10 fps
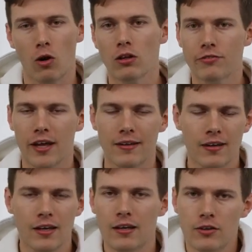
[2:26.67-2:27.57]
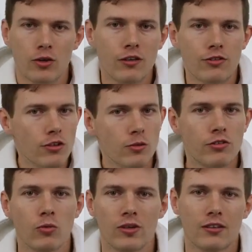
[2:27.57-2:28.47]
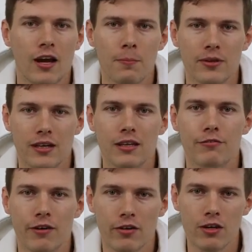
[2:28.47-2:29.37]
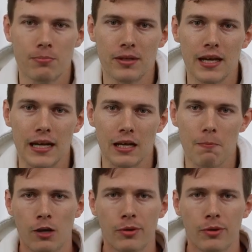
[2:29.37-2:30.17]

all of that you can choose with a template in the very beginning.